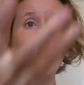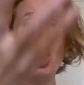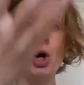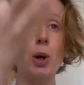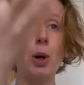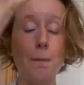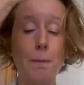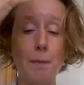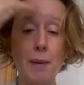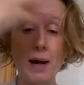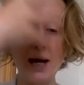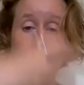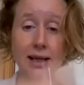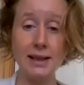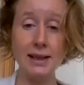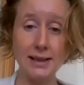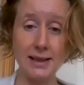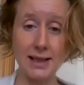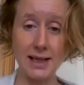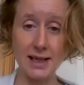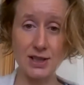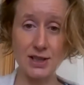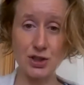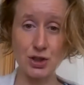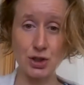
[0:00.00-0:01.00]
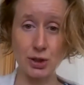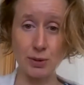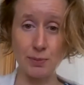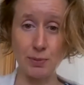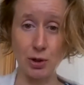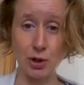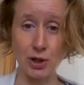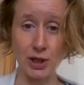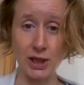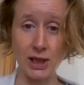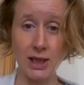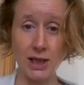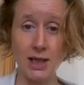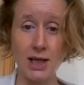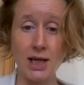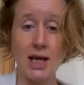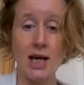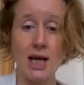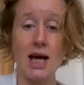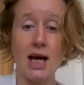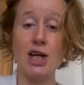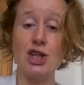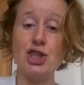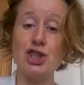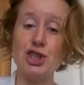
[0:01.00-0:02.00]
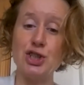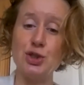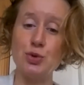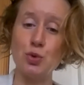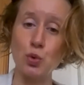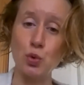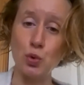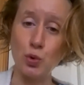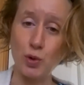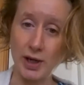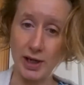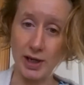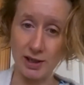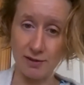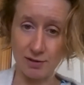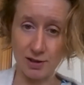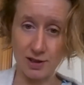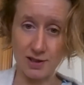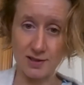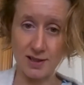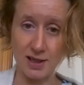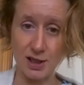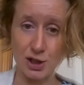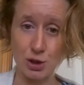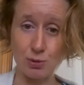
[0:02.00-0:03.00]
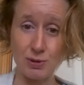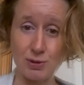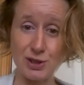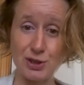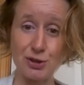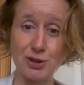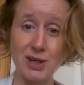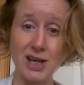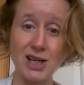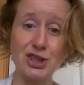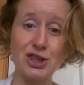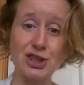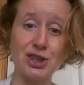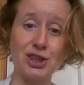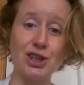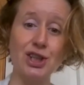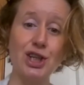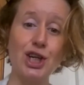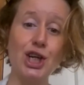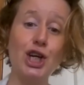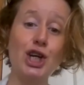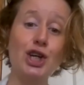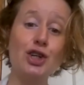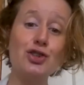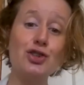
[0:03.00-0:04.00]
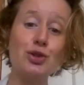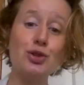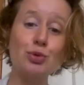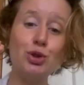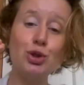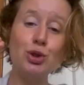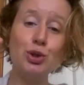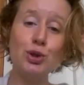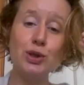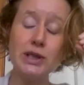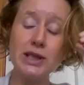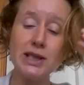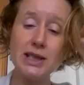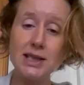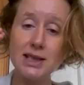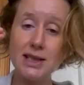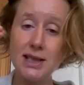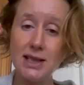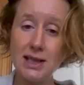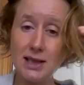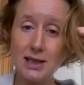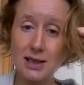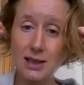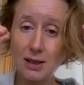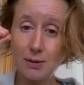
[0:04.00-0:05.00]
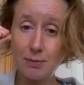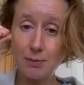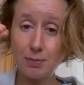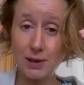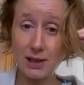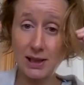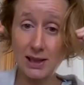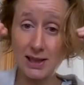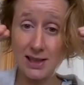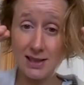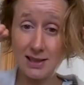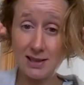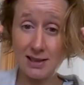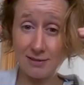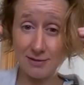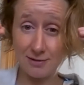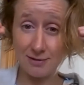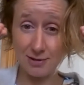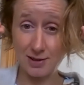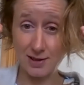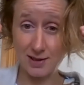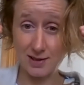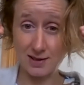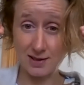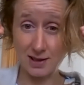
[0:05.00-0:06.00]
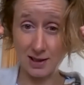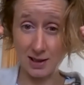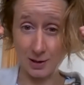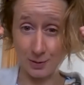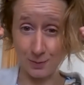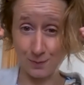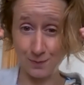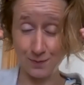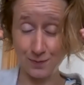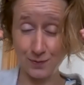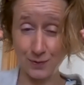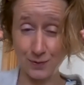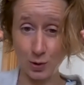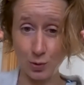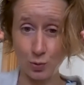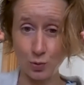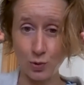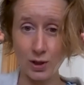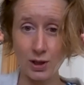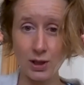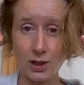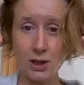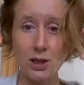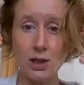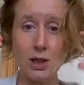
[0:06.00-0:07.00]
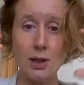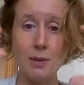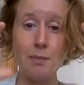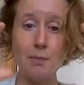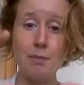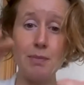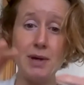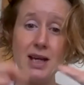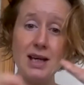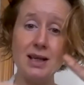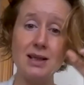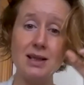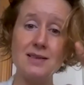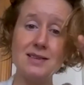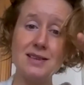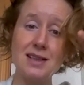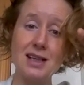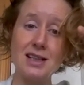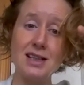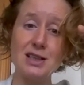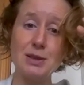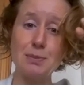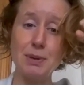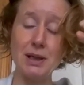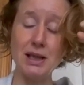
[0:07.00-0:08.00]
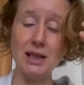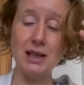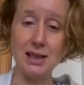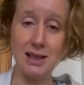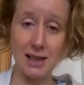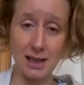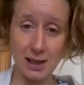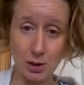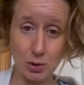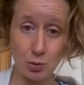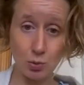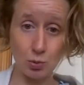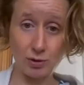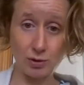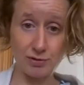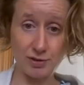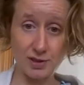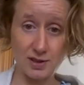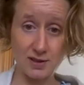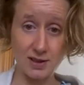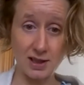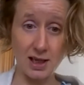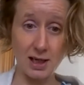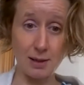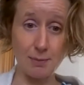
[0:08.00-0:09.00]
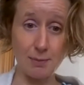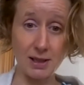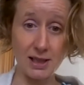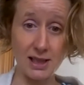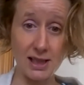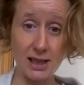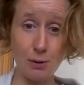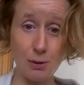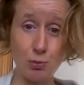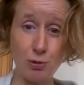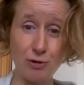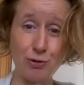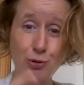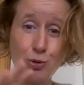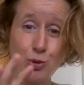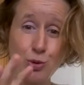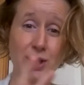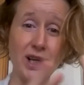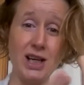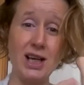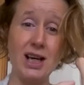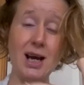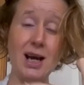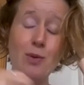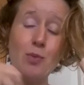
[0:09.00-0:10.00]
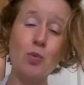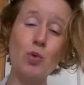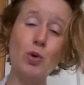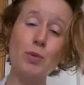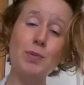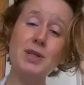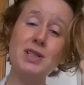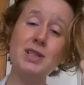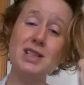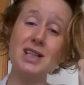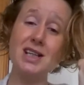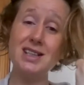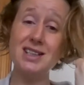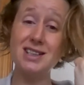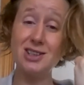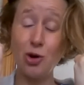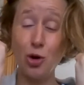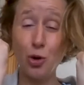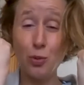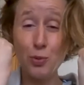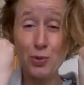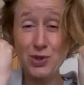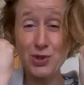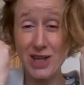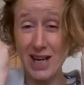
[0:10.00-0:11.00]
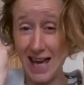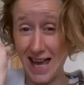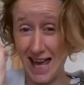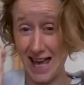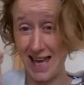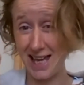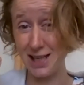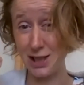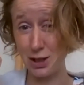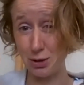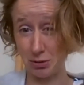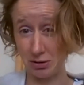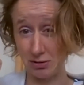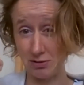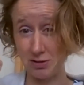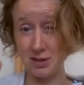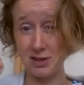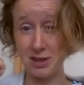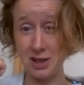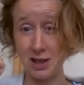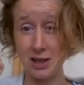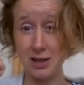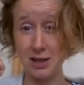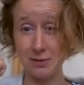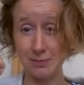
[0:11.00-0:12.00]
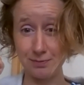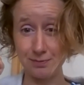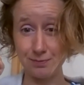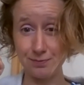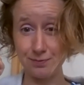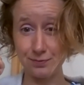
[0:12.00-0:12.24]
Her mind connects to her body and she's ready for the sexual interaction. So you can see the complete difference there. All right. Men tend to begin with desire, begin with horny, and women tend to almost end with desire.